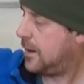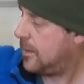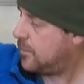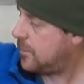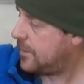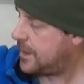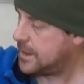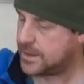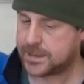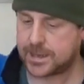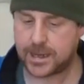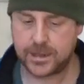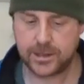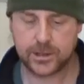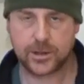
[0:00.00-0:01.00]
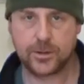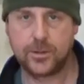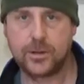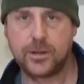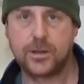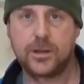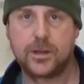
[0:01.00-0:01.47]
in what they send you
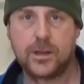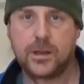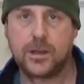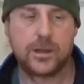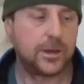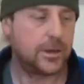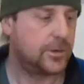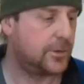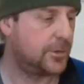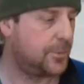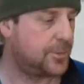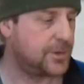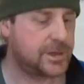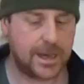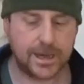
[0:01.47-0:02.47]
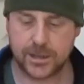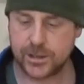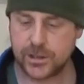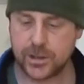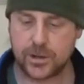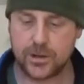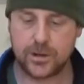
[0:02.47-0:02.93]
to
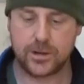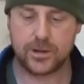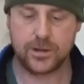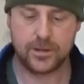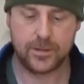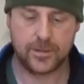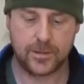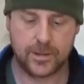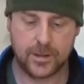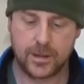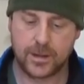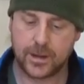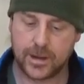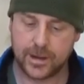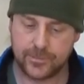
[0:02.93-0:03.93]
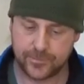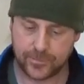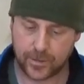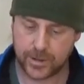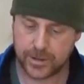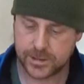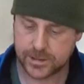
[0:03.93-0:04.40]
present your
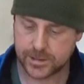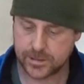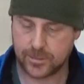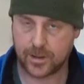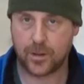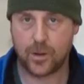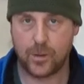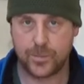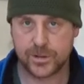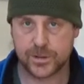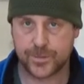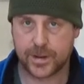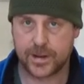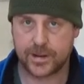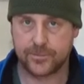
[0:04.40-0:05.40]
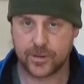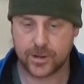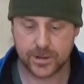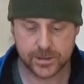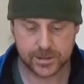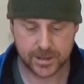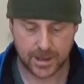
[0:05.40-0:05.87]
invoice, I hope it's my
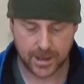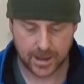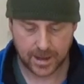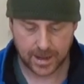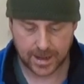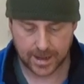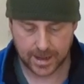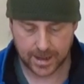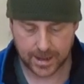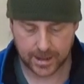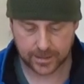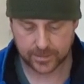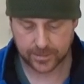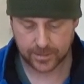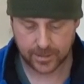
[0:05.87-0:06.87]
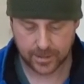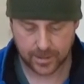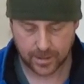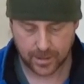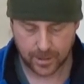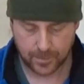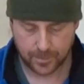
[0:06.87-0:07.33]
invoice, and
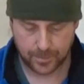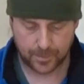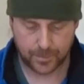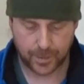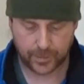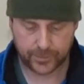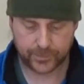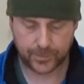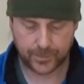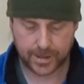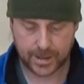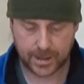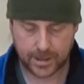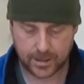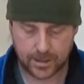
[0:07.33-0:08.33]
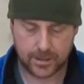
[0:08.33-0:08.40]
possibly